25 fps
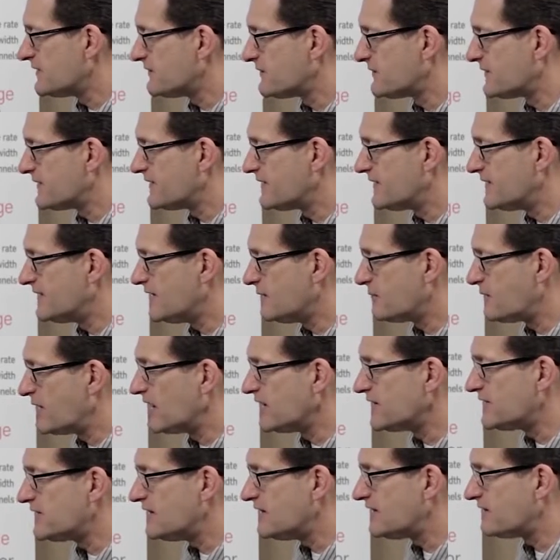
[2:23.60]
the
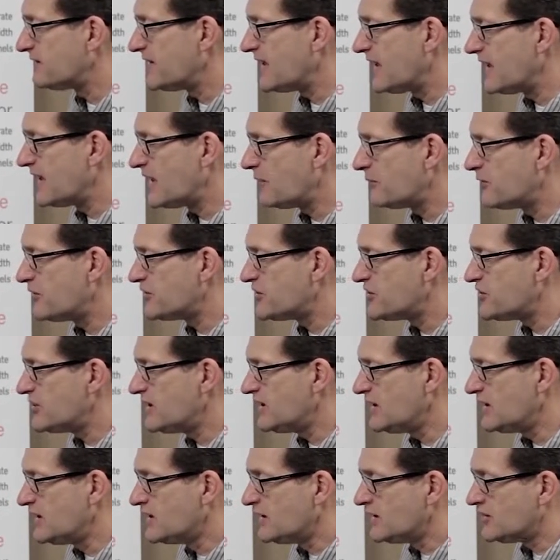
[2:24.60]
ability of the
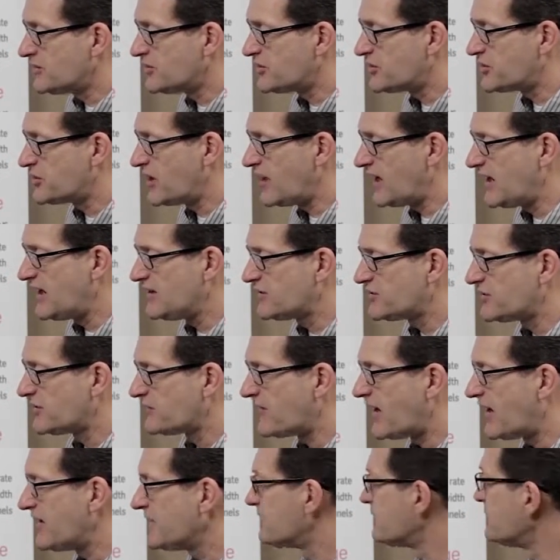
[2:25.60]
AWG to change the
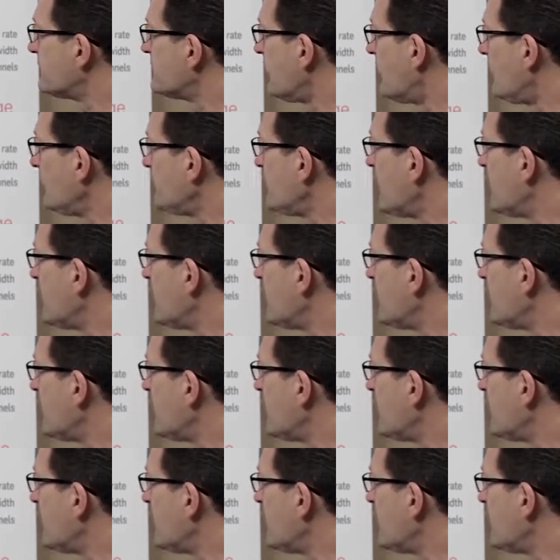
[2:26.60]
rise and fall